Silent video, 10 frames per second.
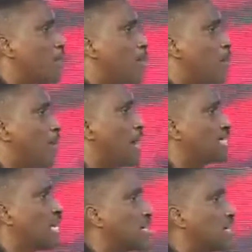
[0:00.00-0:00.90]
power by
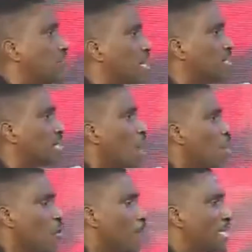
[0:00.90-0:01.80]
sacrifice.
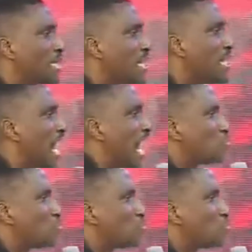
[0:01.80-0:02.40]
Number three, I